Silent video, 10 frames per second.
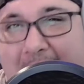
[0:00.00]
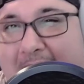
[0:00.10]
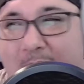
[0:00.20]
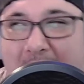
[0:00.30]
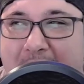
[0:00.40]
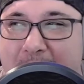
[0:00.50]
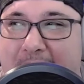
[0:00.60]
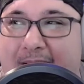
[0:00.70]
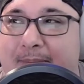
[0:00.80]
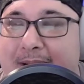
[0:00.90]
I will
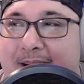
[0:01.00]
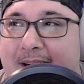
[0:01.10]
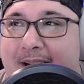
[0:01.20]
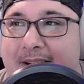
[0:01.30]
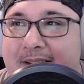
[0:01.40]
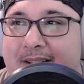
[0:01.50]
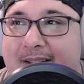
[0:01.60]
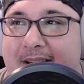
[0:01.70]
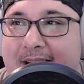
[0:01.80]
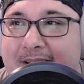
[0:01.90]
admit,
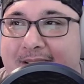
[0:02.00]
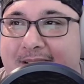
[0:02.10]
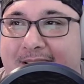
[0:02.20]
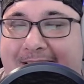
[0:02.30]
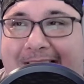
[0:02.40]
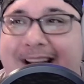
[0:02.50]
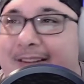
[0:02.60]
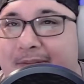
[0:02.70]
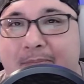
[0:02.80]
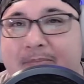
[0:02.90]
because it's kind
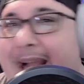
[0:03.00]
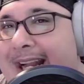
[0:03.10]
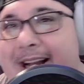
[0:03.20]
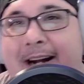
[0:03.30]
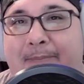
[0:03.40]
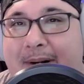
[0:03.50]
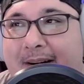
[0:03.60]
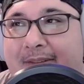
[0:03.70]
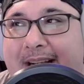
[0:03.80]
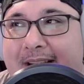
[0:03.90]
of made up
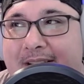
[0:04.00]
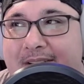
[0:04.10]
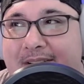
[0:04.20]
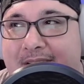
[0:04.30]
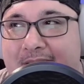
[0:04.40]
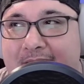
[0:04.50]
of his